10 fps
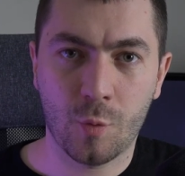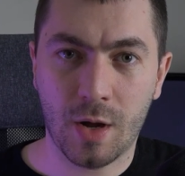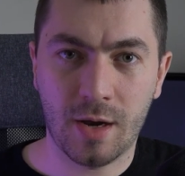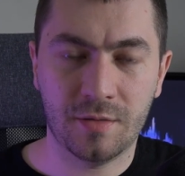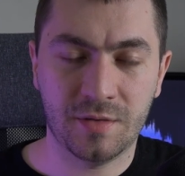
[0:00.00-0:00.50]

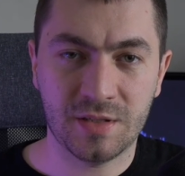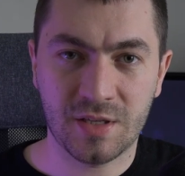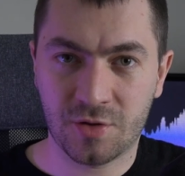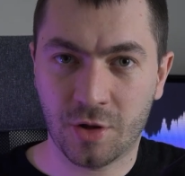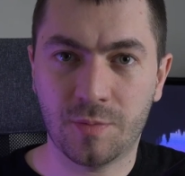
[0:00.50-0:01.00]
While
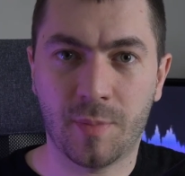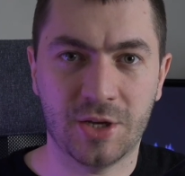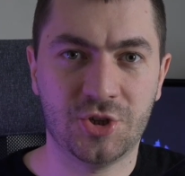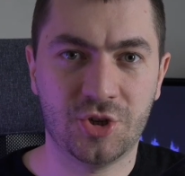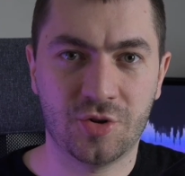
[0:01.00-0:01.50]
this is not
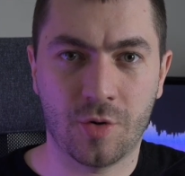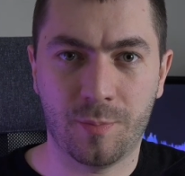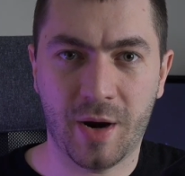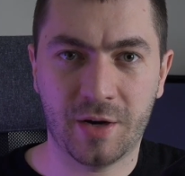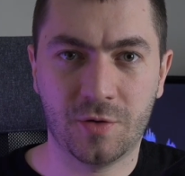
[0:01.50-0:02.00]
much
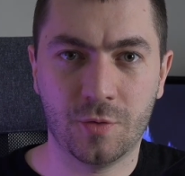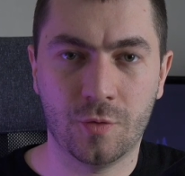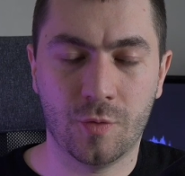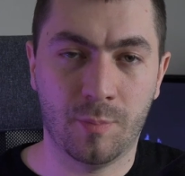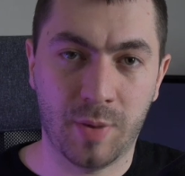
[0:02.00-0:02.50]
compared
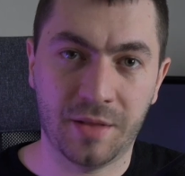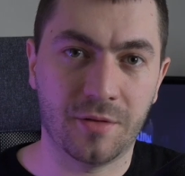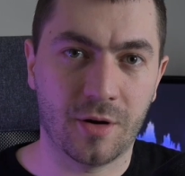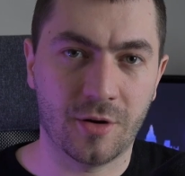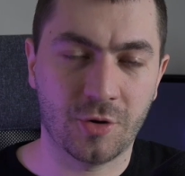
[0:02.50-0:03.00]
to Blender,